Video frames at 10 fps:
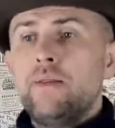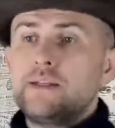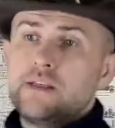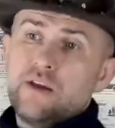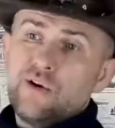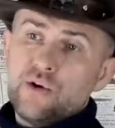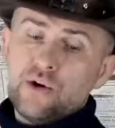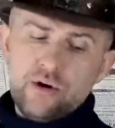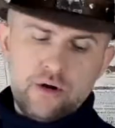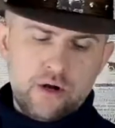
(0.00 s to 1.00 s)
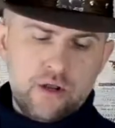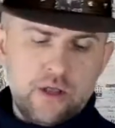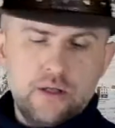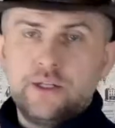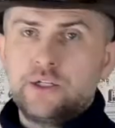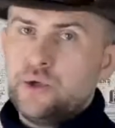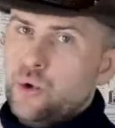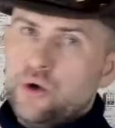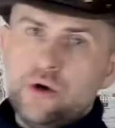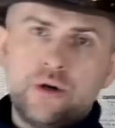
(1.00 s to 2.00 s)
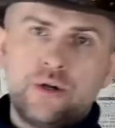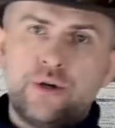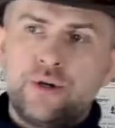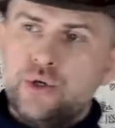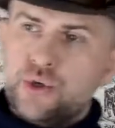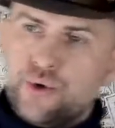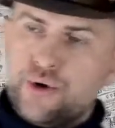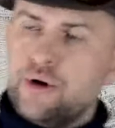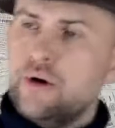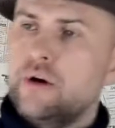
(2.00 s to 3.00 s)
they say tour, shore,